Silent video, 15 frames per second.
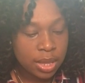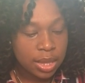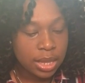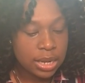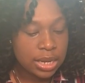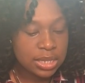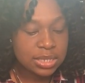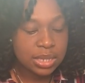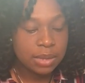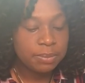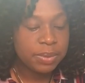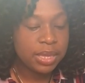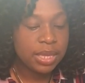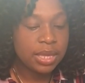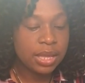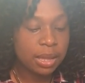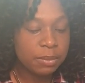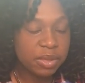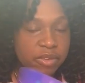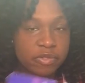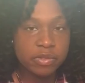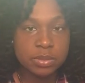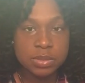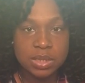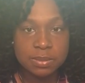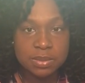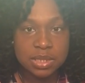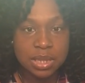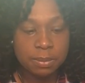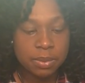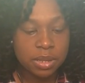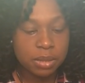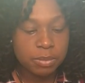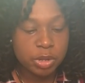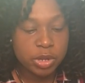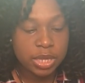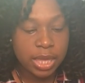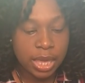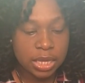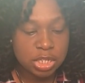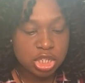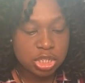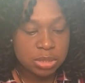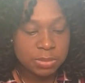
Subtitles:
and this could be coming from some type of communication.